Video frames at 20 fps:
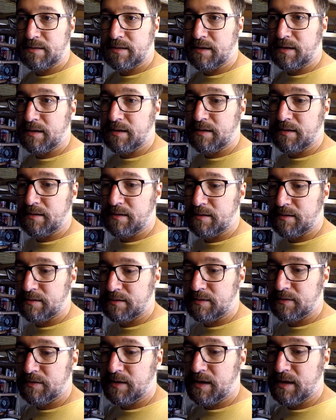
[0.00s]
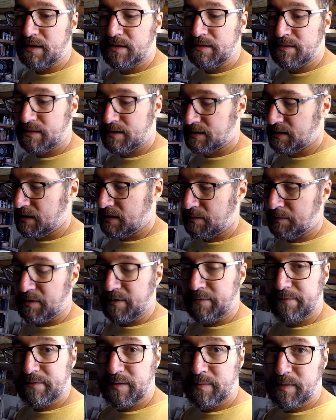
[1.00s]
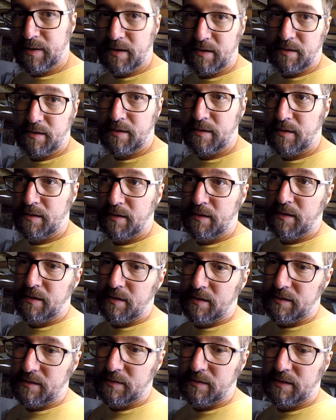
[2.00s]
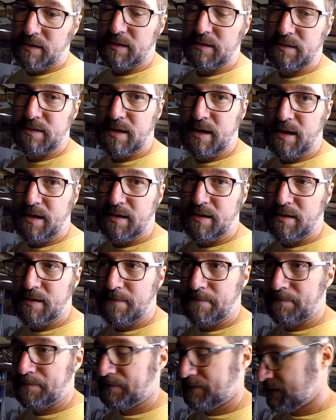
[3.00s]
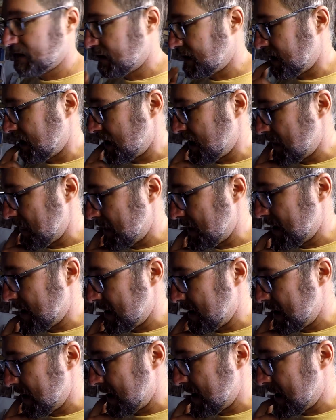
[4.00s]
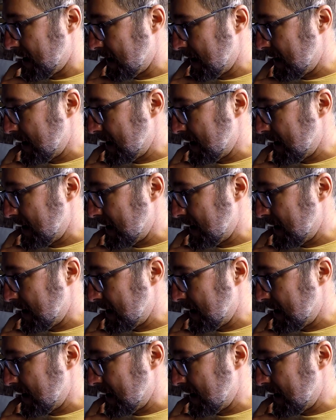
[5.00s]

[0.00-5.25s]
2 days, and then I'm gonna flip it, do the inside, and then I